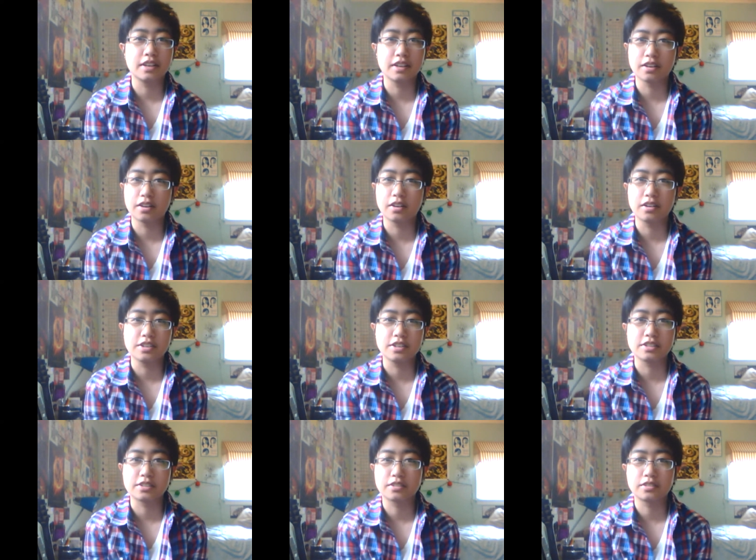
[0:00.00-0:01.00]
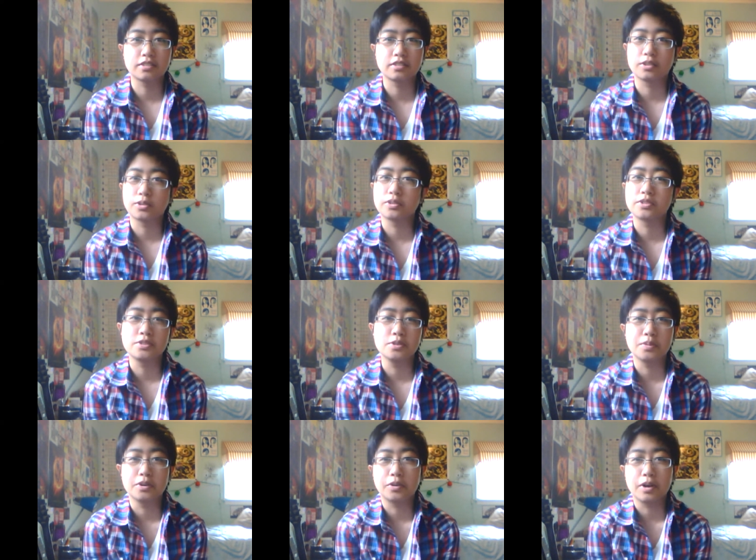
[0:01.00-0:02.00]
They are just
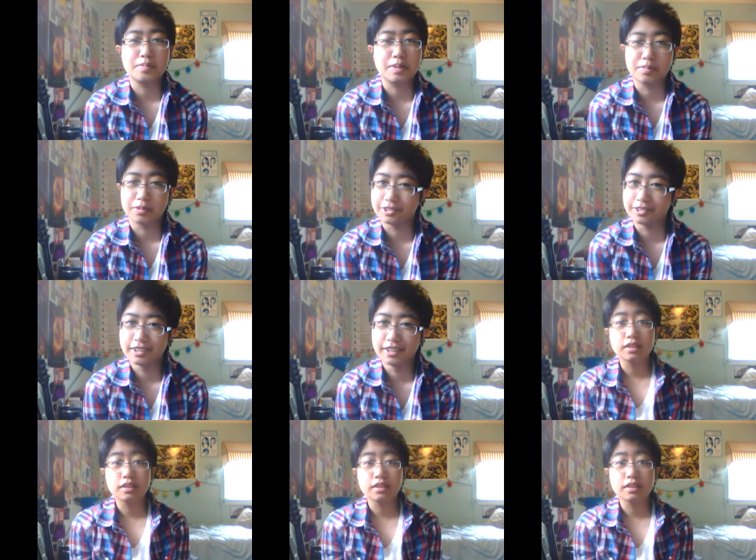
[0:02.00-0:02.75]
super great people.